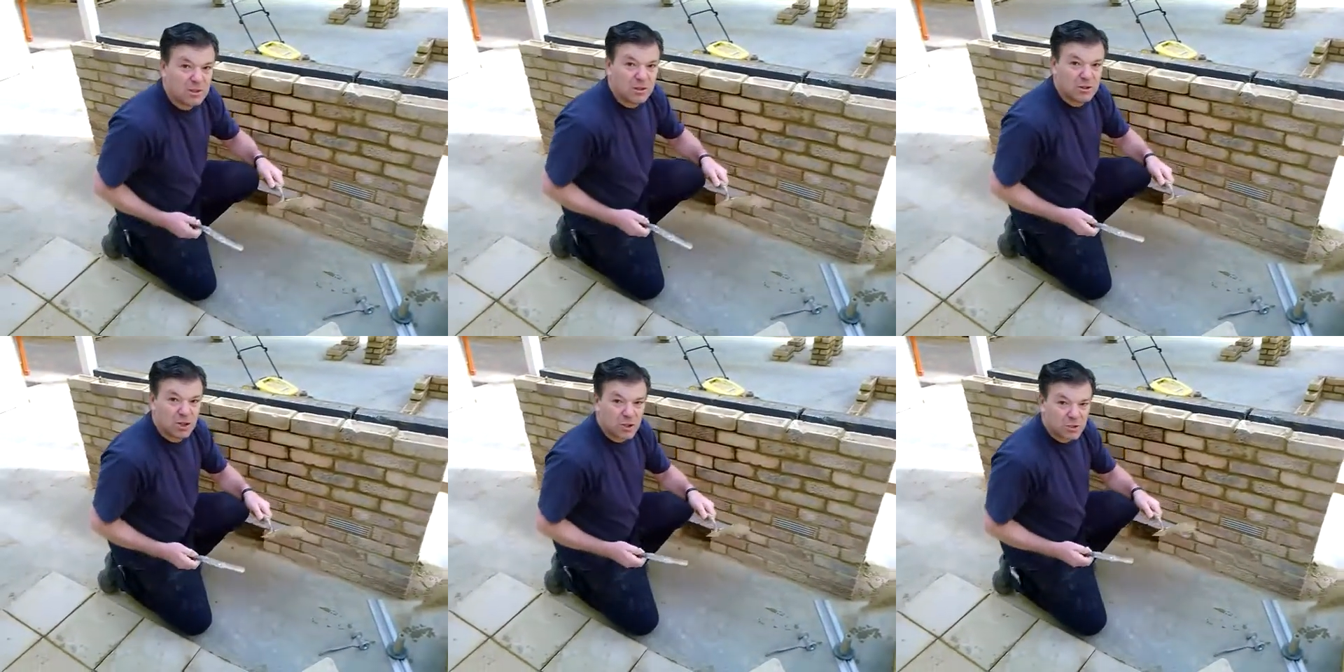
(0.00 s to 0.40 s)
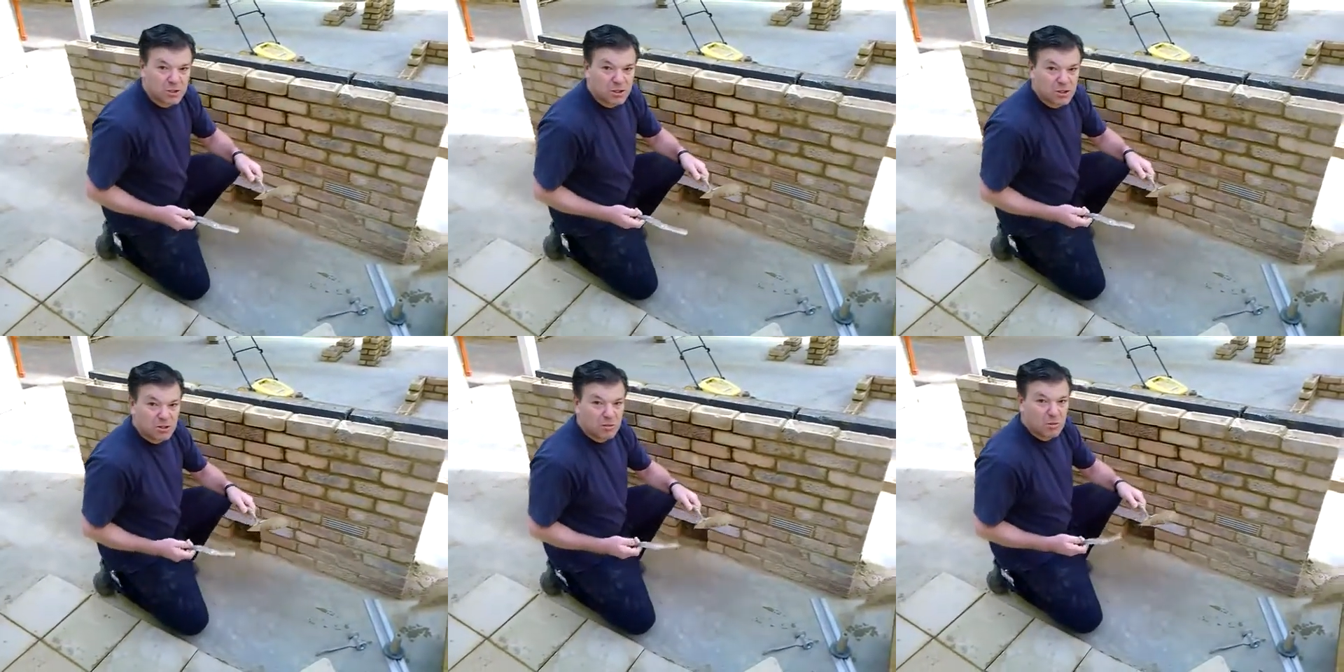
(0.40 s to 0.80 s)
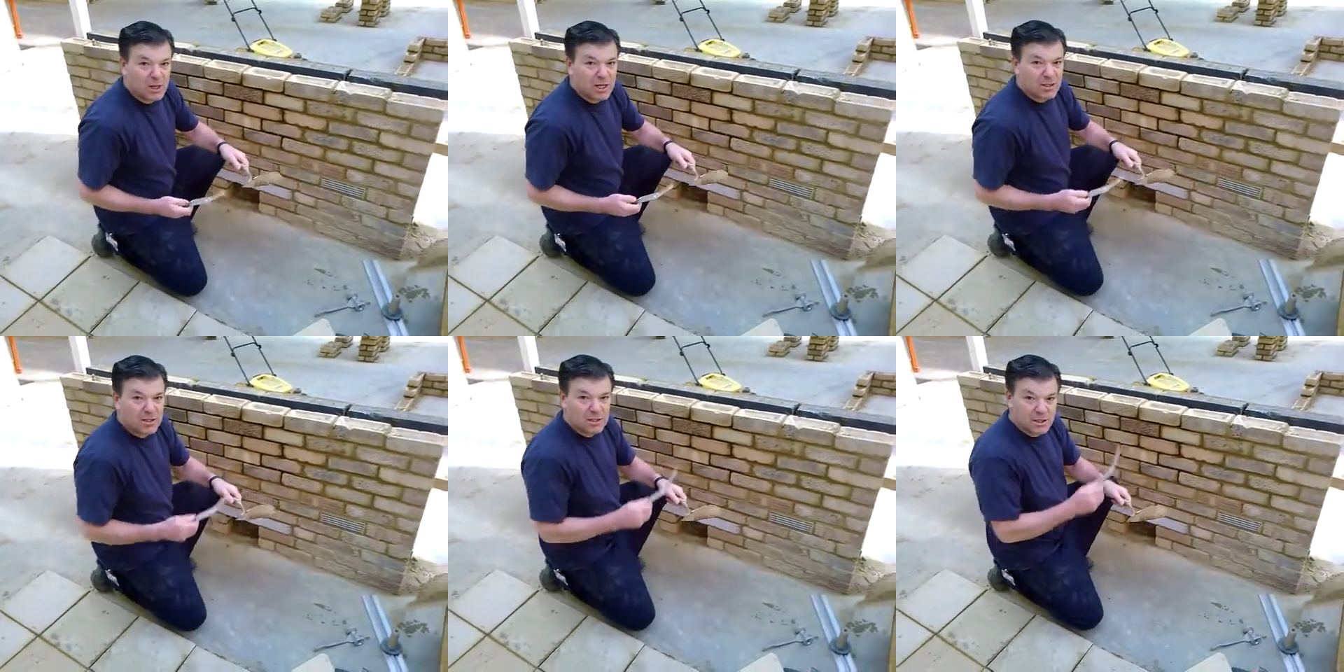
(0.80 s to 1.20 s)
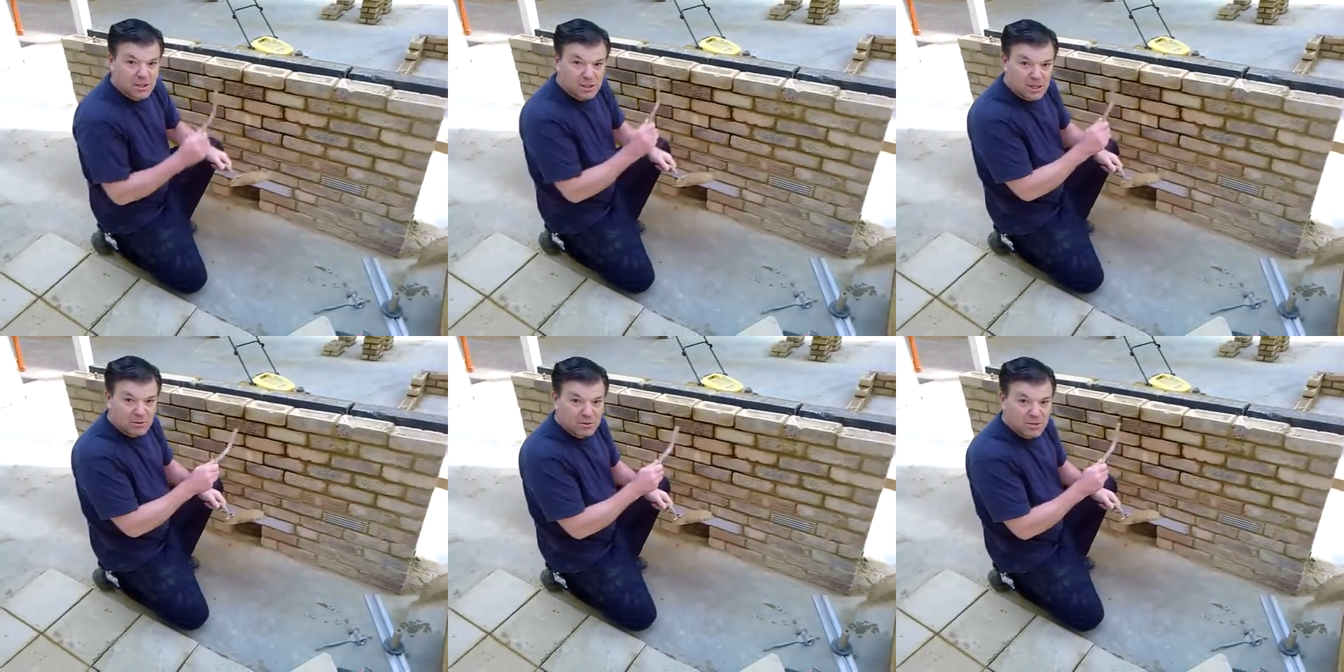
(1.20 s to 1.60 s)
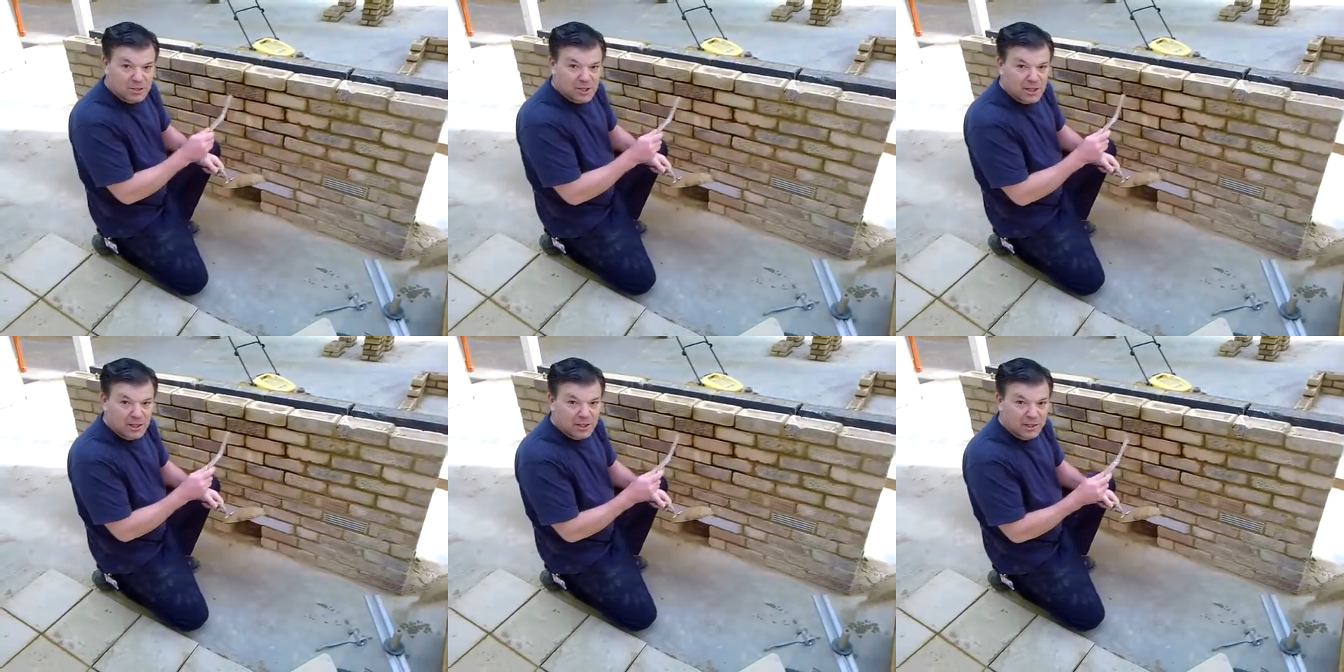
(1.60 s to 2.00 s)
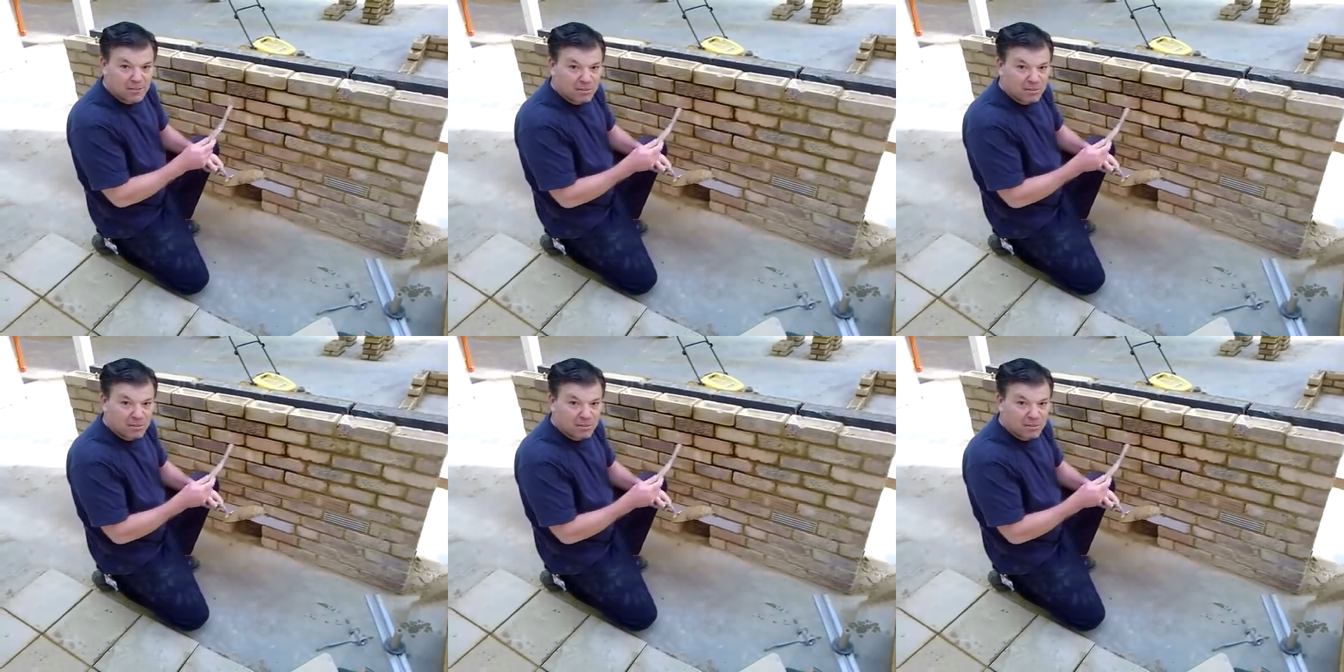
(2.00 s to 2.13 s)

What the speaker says: not too wet so you don't stain the